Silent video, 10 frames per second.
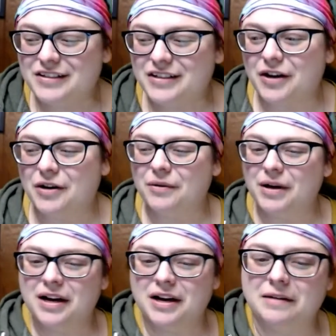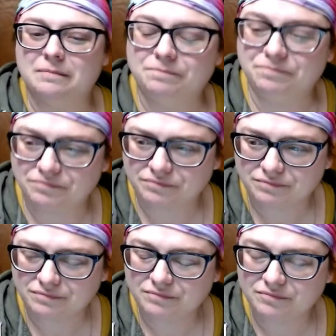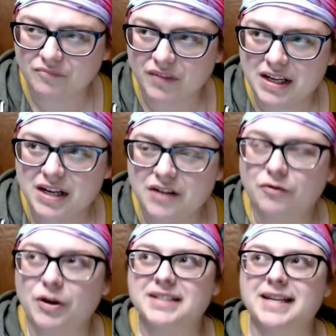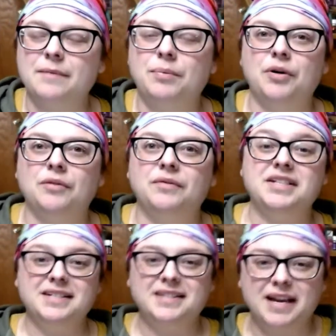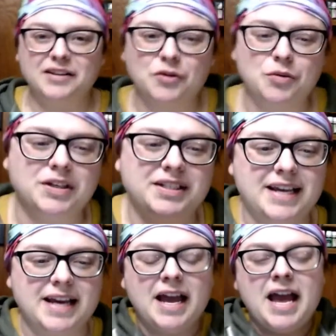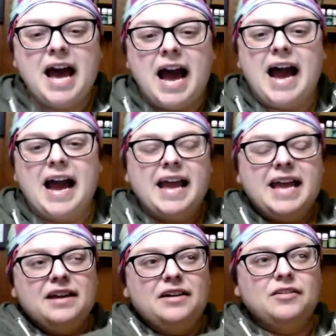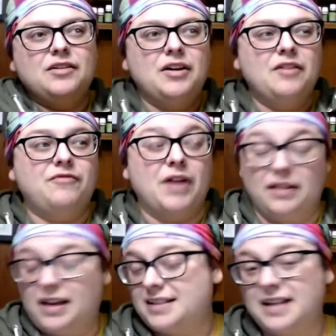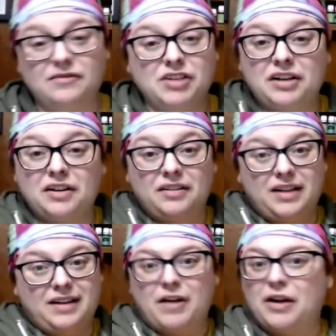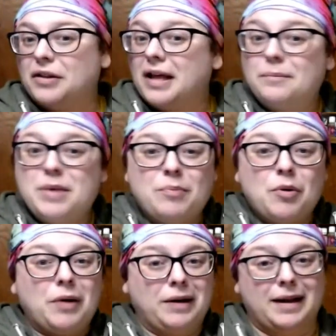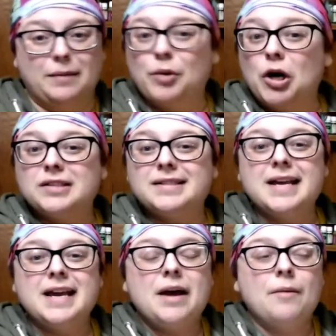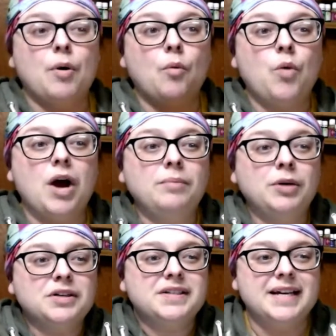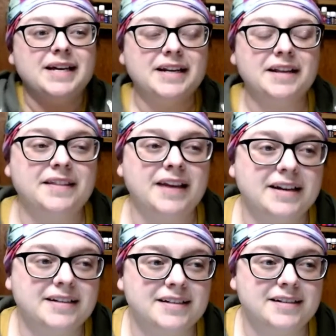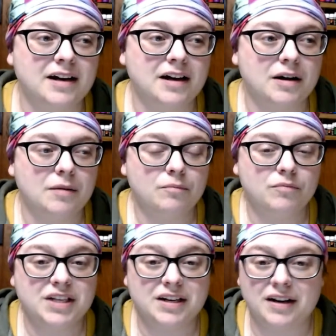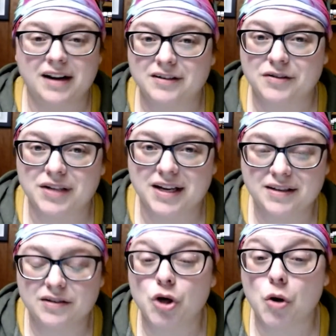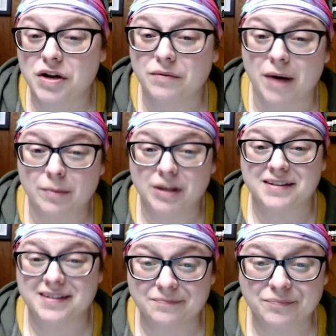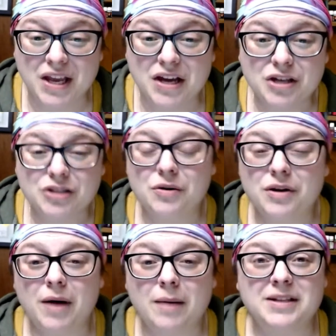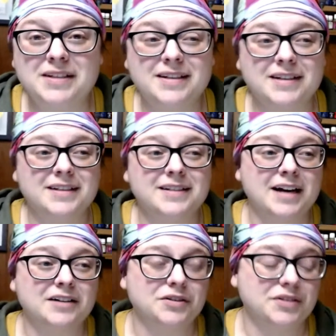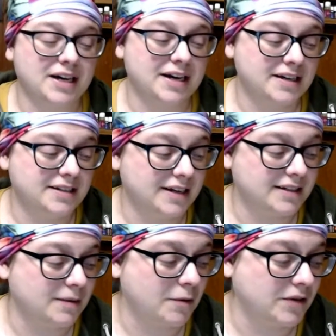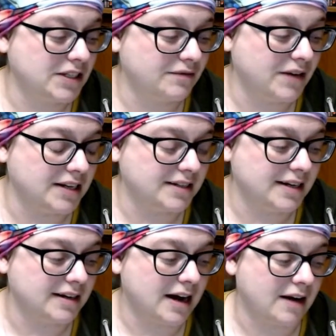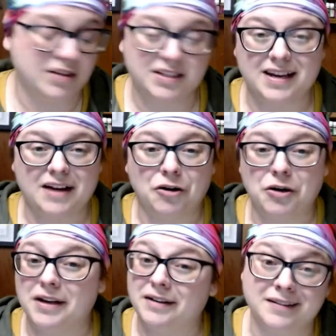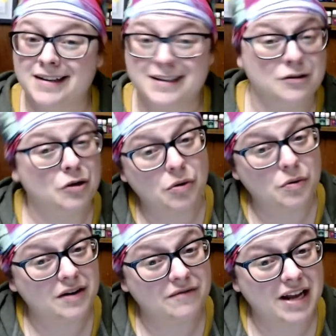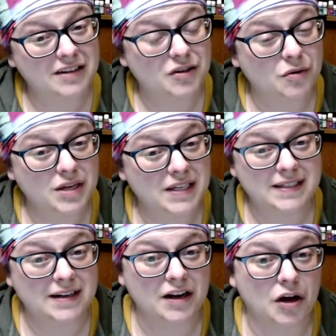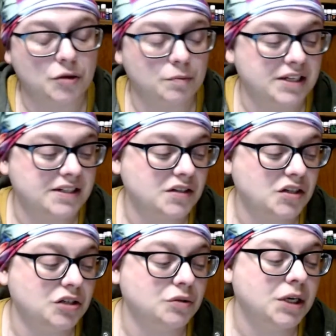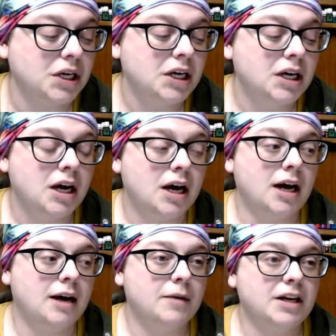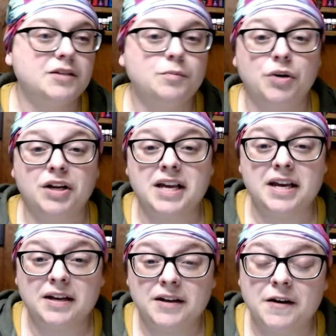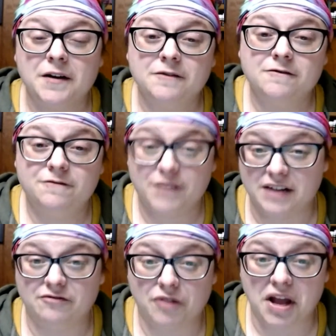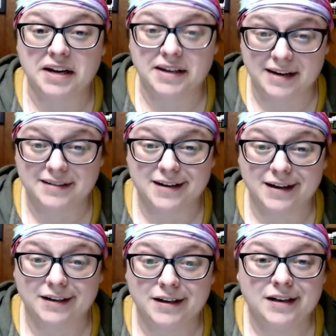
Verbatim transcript: so um for example this is like the coolest thing i have felt like i said i've done like a lot of people read a lot of books but one person that um, did an exercise, Tony Robbins. Tony Robbins does this exercise at some of his events, and obviously I heard it and I didn't go to an event, so he's done it other places too. Um, and it's pretty fan freaking tastic